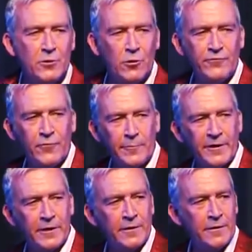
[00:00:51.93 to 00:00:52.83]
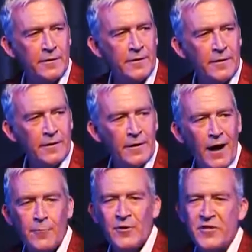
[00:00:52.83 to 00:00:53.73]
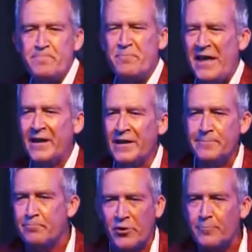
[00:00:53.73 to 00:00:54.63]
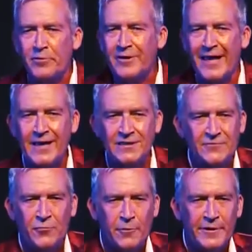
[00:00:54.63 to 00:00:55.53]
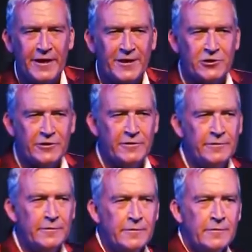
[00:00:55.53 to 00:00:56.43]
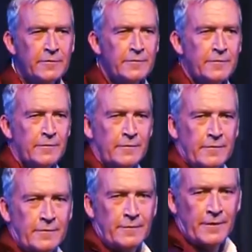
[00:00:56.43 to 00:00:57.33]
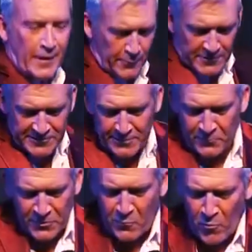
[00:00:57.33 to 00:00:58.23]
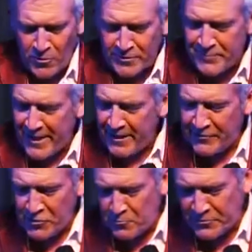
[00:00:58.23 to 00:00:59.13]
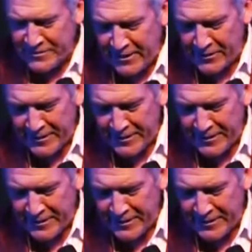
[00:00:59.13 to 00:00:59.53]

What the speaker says: cold formula. I want the Benylin Purple Haze formulation. I want something with a warning panel that opens out a